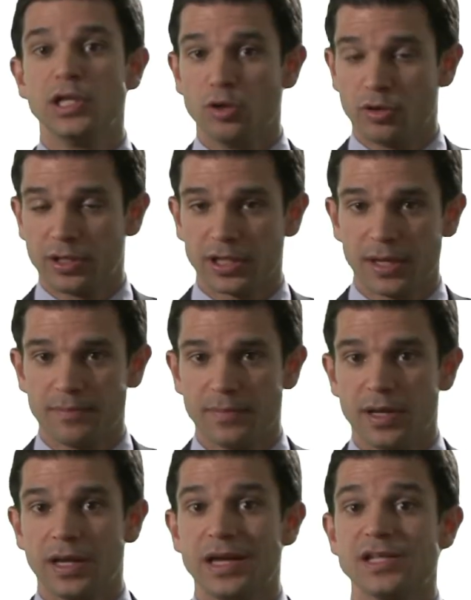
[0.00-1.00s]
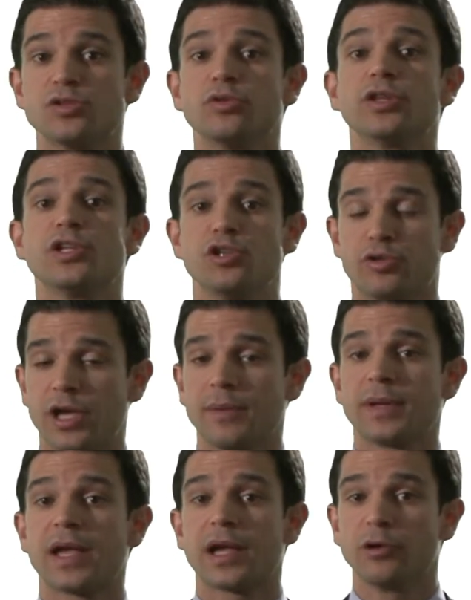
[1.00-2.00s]
Moreover, geothermal
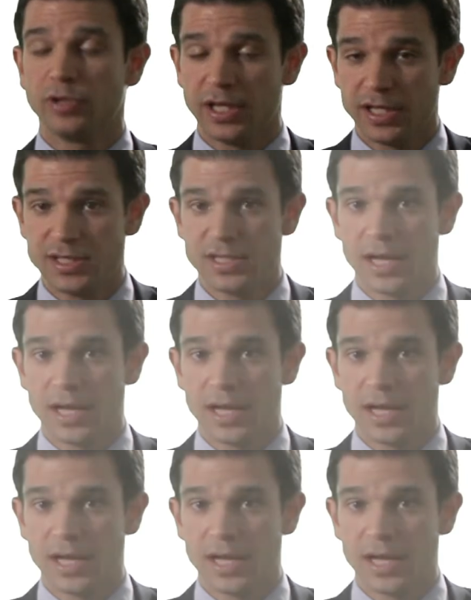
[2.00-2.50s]
probes are